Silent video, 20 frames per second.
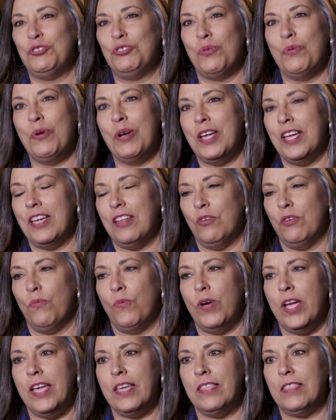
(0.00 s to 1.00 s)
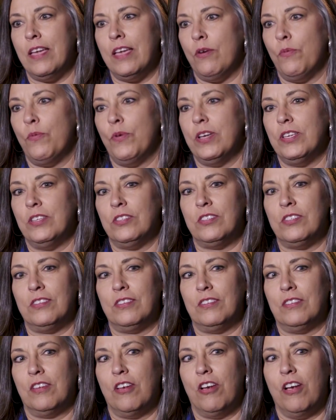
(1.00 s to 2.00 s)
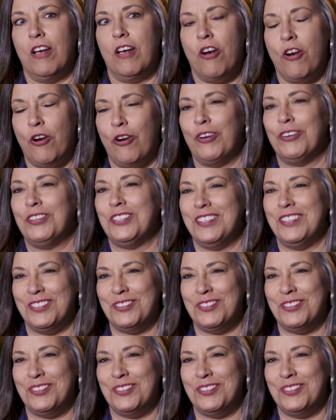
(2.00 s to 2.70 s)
joy in a way that was hard to